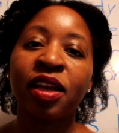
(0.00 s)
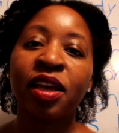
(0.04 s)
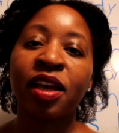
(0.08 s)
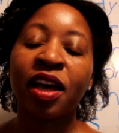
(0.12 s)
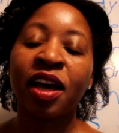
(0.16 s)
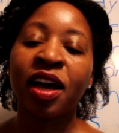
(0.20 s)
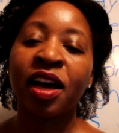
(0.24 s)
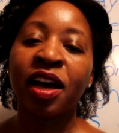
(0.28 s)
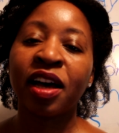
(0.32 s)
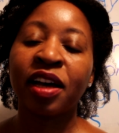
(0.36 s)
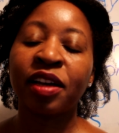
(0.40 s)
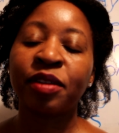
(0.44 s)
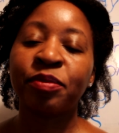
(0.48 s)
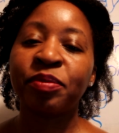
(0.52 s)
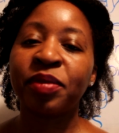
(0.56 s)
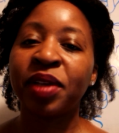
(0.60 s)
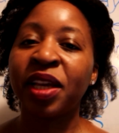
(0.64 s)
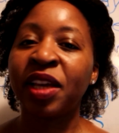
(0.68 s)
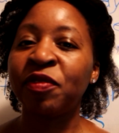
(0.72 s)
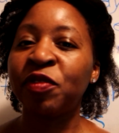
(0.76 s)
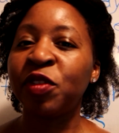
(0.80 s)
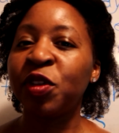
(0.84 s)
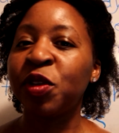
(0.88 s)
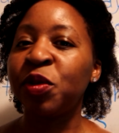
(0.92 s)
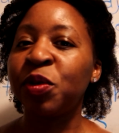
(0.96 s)

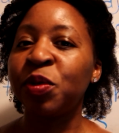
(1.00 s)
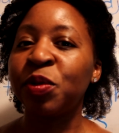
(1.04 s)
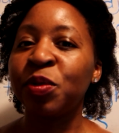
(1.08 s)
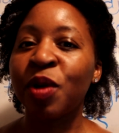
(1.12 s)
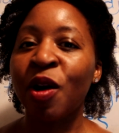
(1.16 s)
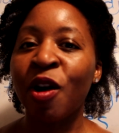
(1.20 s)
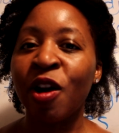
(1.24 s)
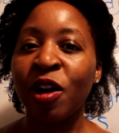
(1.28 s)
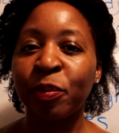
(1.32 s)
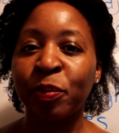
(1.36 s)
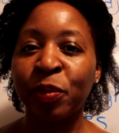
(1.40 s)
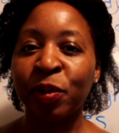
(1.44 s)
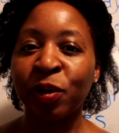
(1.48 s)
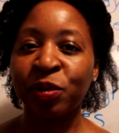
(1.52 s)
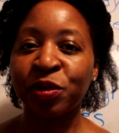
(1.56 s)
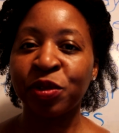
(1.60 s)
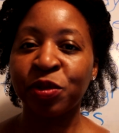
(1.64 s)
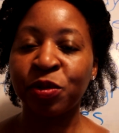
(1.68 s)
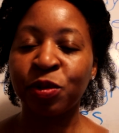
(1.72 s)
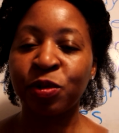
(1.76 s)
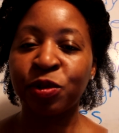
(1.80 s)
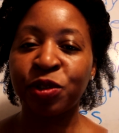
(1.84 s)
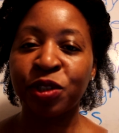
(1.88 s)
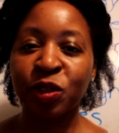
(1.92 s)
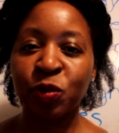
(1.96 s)
If you are a person
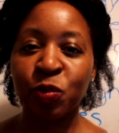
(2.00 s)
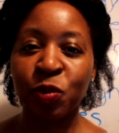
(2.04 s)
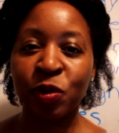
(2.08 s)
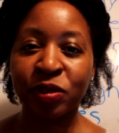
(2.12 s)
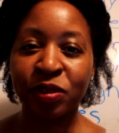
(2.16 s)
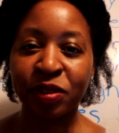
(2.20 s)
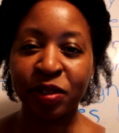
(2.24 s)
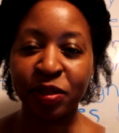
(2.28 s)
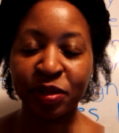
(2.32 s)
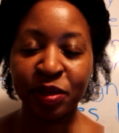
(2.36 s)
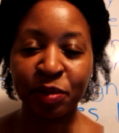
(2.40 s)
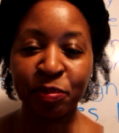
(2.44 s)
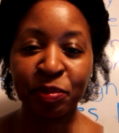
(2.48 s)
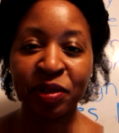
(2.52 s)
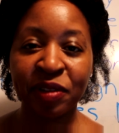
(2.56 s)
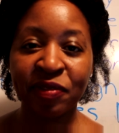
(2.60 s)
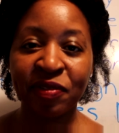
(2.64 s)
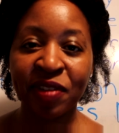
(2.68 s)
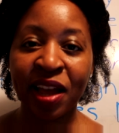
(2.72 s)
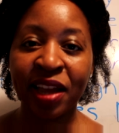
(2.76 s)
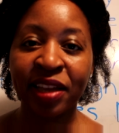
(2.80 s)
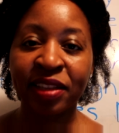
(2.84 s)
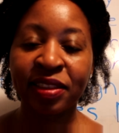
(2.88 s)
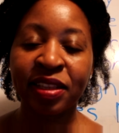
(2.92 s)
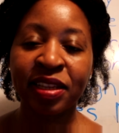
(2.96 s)
who just wants to
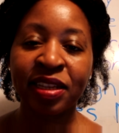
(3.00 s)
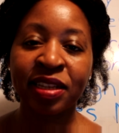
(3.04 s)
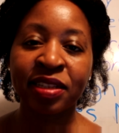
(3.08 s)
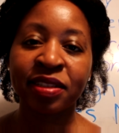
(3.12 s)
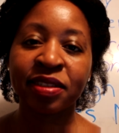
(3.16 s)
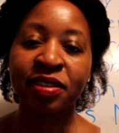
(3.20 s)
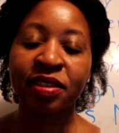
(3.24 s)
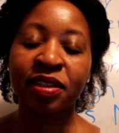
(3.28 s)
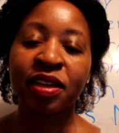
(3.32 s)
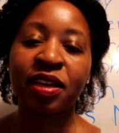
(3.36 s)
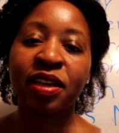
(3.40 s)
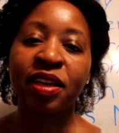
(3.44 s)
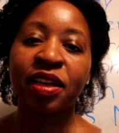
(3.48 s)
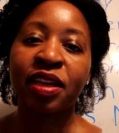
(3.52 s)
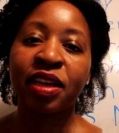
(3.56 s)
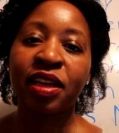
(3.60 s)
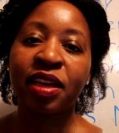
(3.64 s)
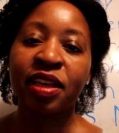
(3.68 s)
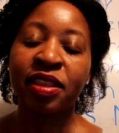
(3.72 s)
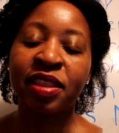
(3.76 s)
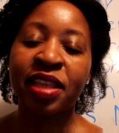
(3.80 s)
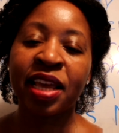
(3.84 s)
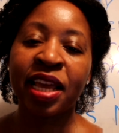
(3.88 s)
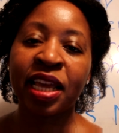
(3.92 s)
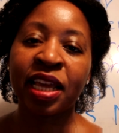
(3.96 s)
simplify this,
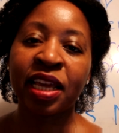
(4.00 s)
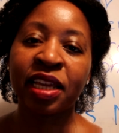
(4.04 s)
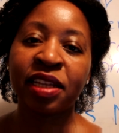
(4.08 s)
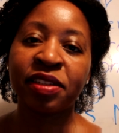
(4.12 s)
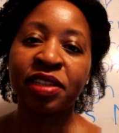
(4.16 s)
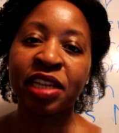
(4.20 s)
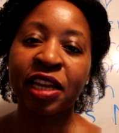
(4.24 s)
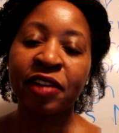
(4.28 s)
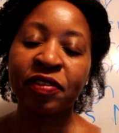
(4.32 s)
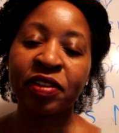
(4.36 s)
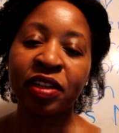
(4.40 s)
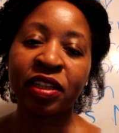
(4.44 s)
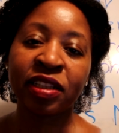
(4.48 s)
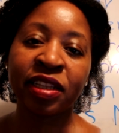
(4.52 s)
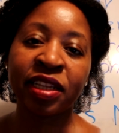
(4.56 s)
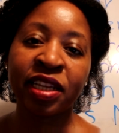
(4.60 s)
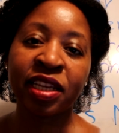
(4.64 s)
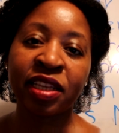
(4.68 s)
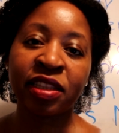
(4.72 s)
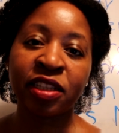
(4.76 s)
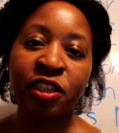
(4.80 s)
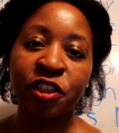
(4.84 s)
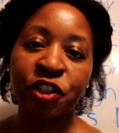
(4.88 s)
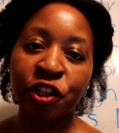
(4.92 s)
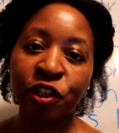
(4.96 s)
then definitely
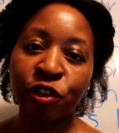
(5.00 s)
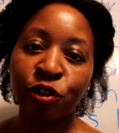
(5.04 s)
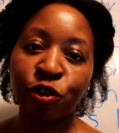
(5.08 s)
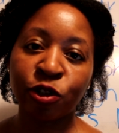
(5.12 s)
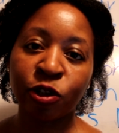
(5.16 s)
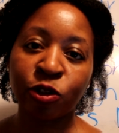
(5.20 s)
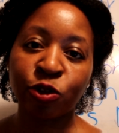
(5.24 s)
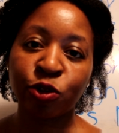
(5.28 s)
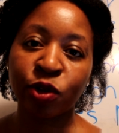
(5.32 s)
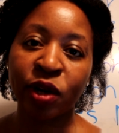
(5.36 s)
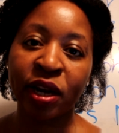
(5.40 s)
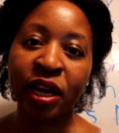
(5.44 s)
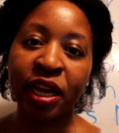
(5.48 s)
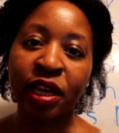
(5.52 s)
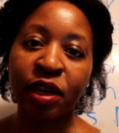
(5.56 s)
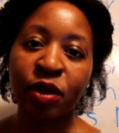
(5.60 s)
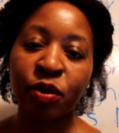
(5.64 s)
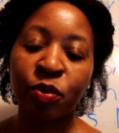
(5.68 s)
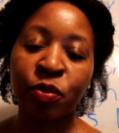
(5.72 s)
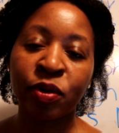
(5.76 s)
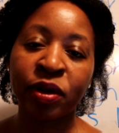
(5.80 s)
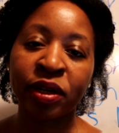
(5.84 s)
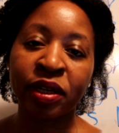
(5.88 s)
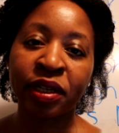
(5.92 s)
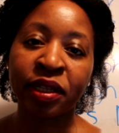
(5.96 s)
the ginger drink
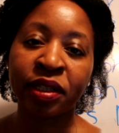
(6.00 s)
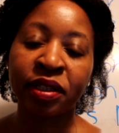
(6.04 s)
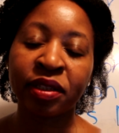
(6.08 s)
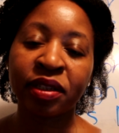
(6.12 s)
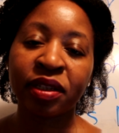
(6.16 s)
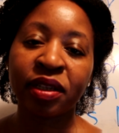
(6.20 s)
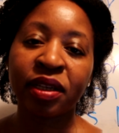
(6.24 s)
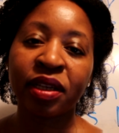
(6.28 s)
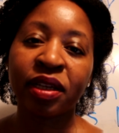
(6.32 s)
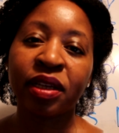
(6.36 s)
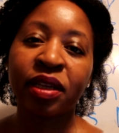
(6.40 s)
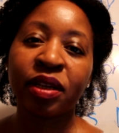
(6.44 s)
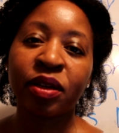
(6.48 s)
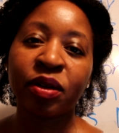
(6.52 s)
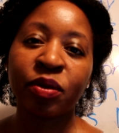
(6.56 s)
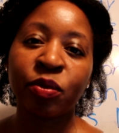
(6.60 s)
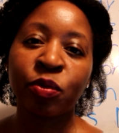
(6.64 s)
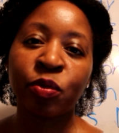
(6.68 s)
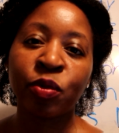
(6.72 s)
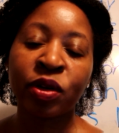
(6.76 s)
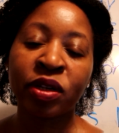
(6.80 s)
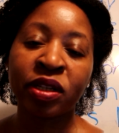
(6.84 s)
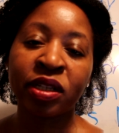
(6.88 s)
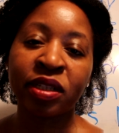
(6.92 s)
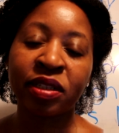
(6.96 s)
would
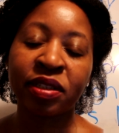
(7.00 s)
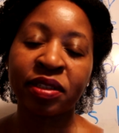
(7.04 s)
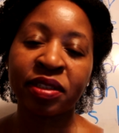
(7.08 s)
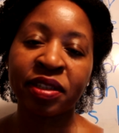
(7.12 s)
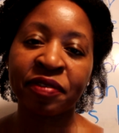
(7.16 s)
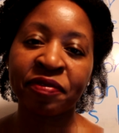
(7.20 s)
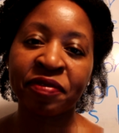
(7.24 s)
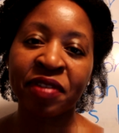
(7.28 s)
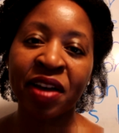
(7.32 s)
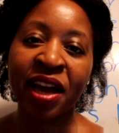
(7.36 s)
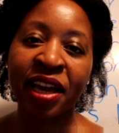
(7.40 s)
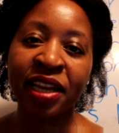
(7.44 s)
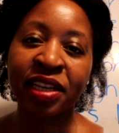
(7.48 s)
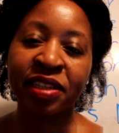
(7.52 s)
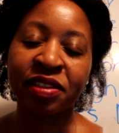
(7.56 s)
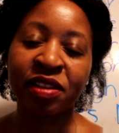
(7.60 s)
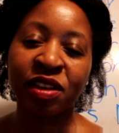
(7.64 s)
suffice,